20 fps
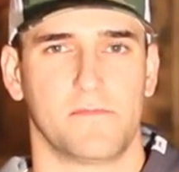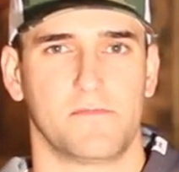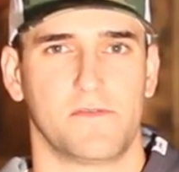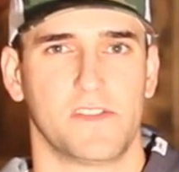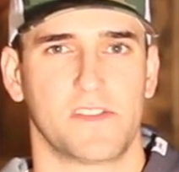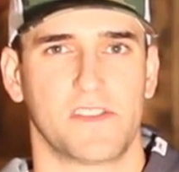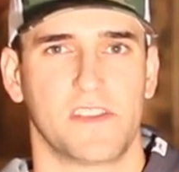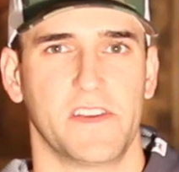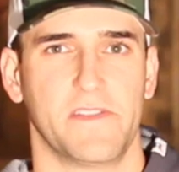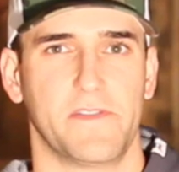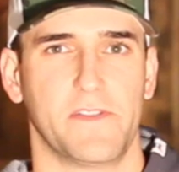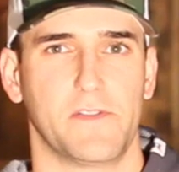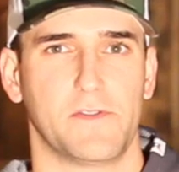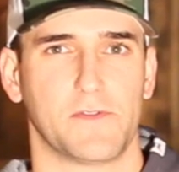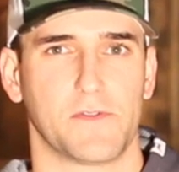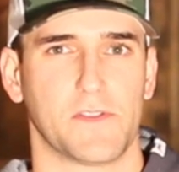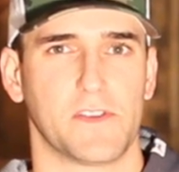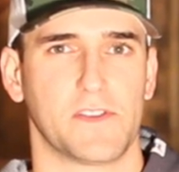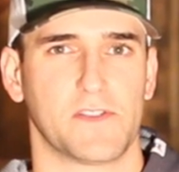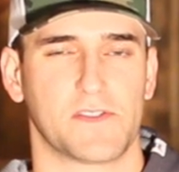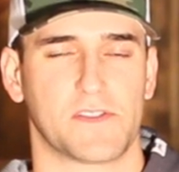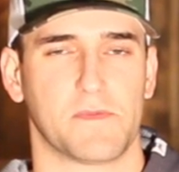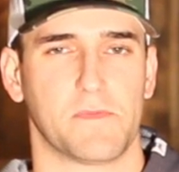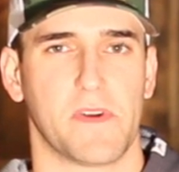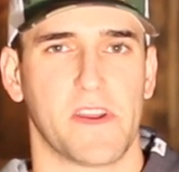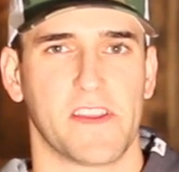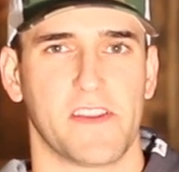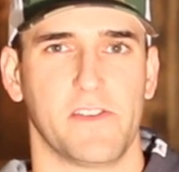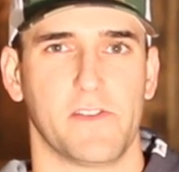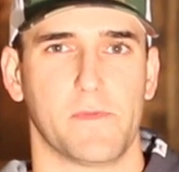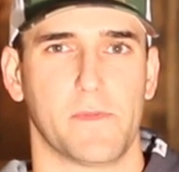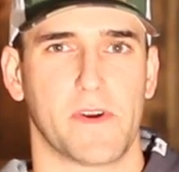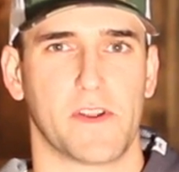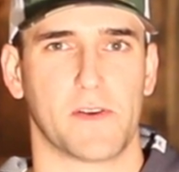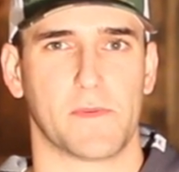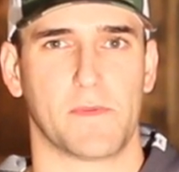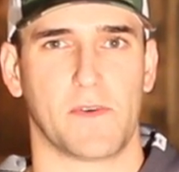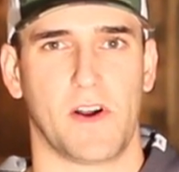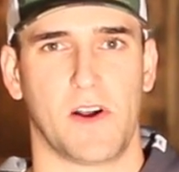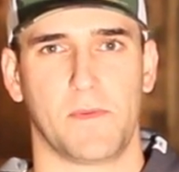just give you drills to make you a
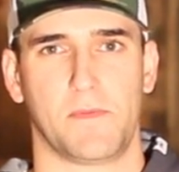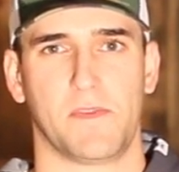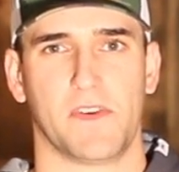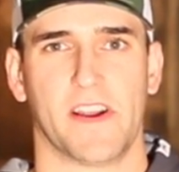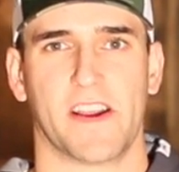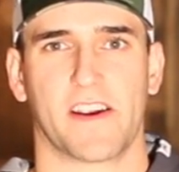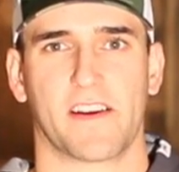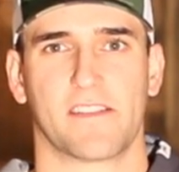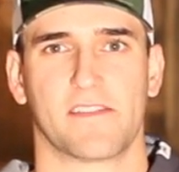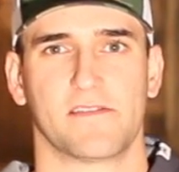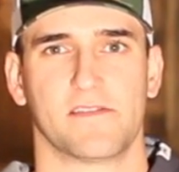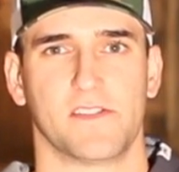better ball player.